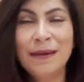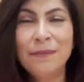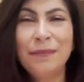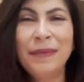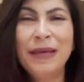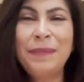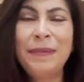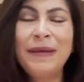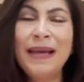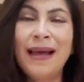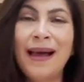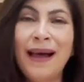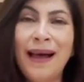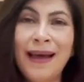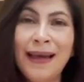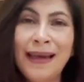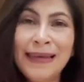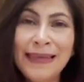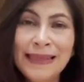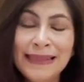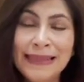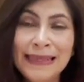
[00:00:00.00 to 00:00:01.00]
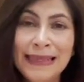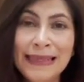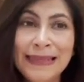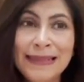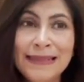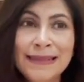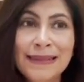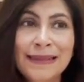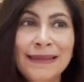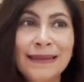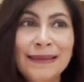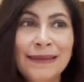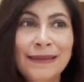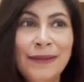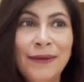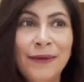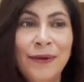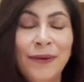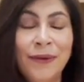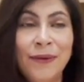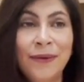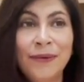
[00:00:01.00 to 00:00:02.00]
Maybe I need,
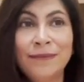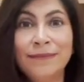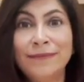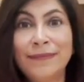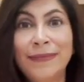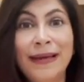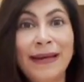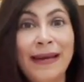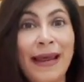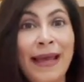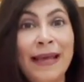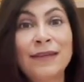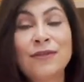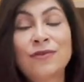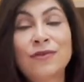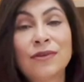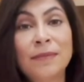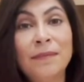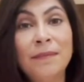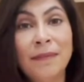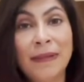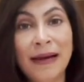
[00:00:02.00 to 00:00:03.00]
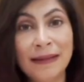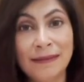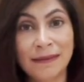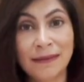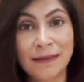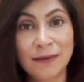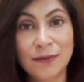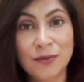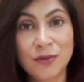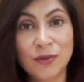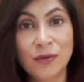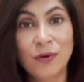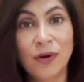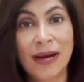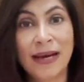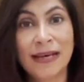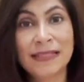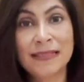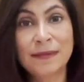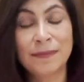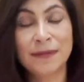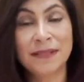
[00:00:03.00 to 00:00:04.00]
you know, an extra month to
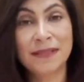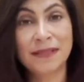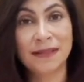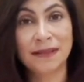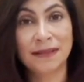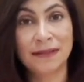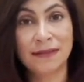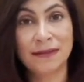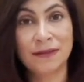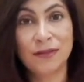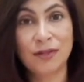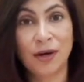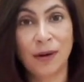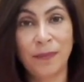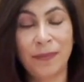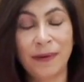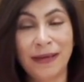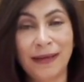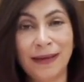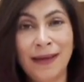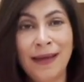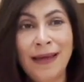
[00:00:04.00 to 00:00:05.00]
grasp a certain topic.